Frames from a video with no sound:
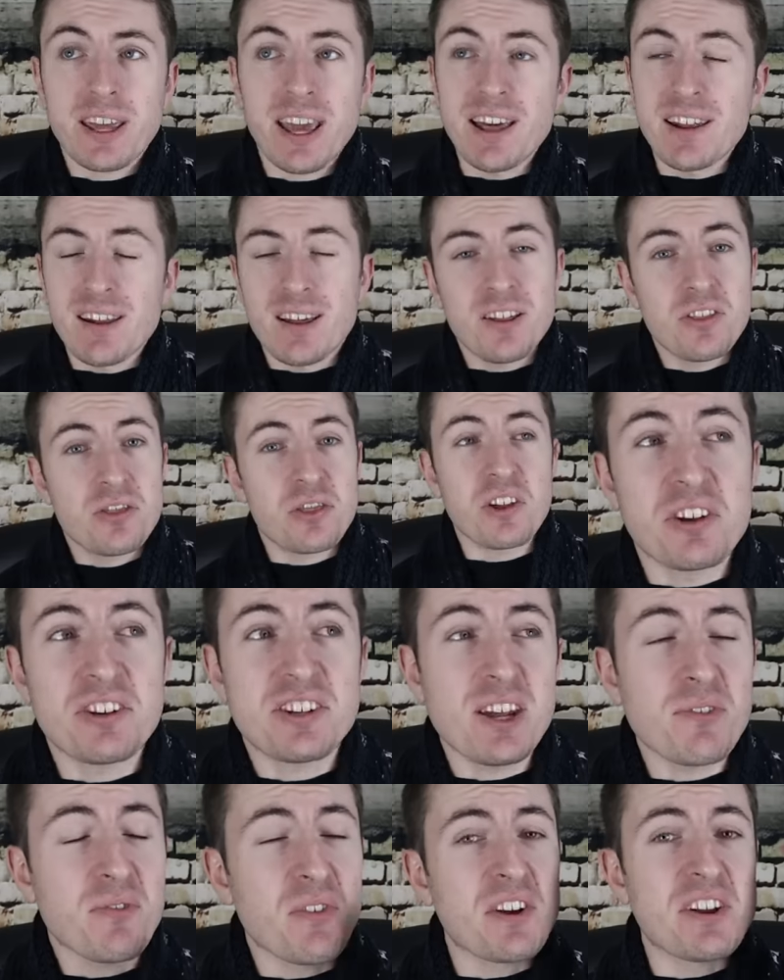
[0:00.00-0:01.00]
again, the
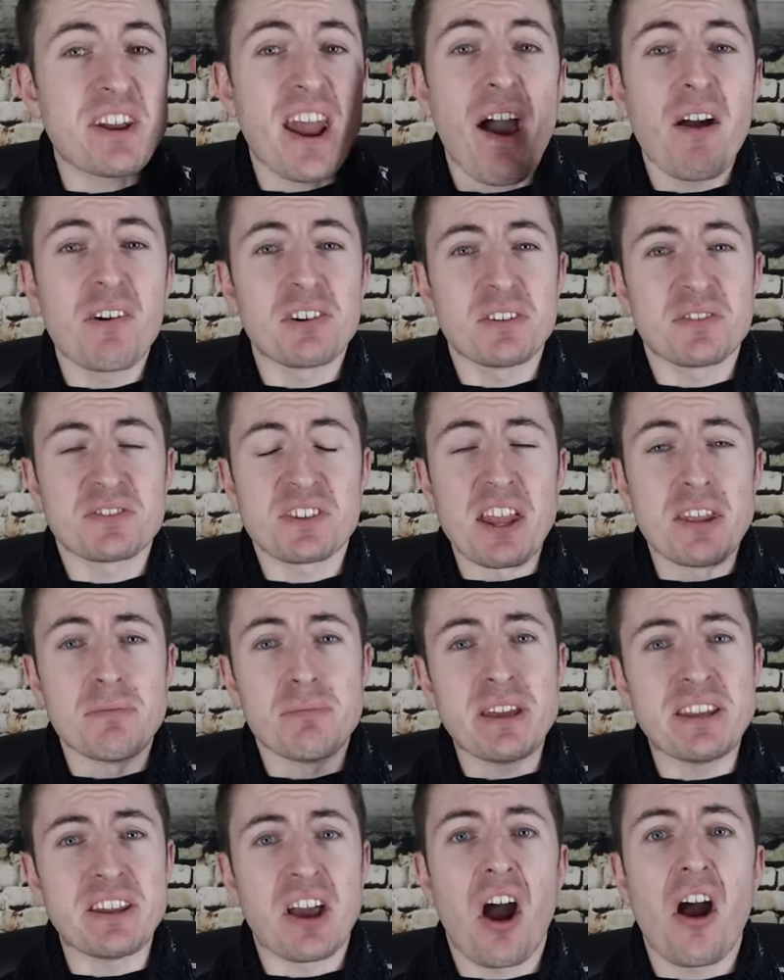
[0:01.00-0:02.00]
different narratives in the
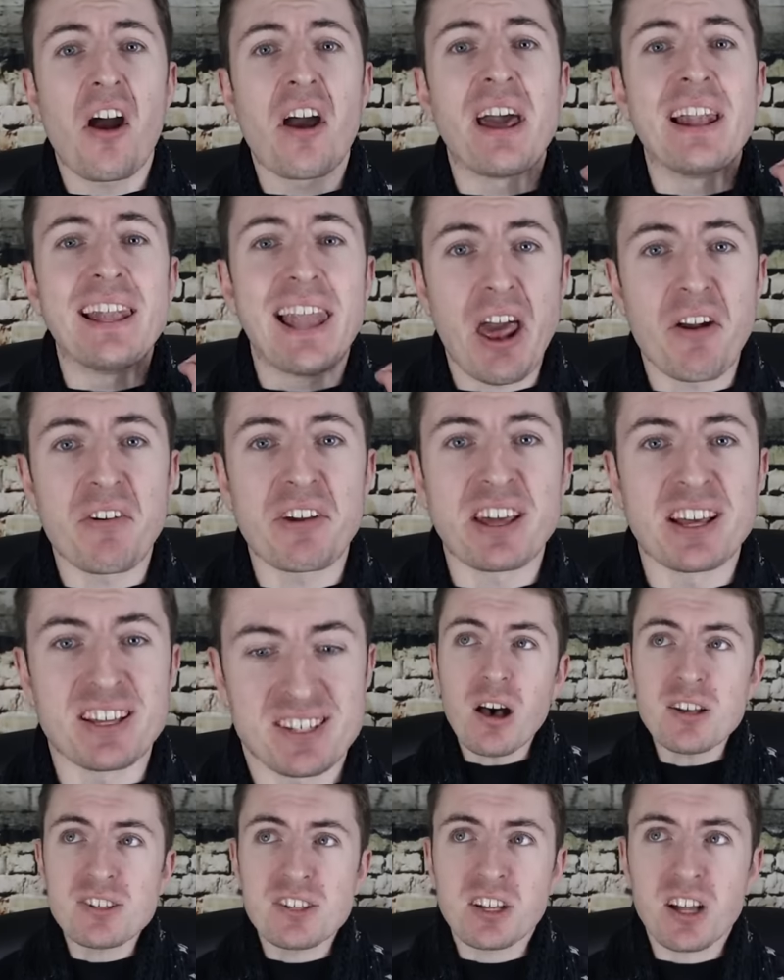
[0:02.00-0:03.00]
media are hilarious.
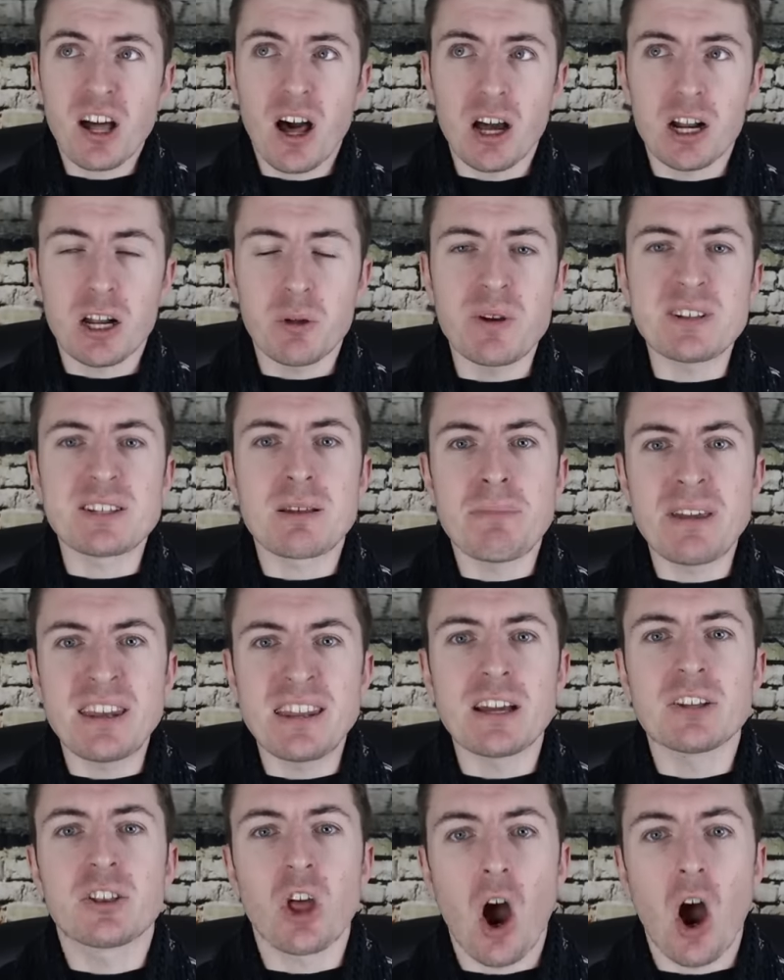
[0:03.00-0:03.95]
Postecoglou is a media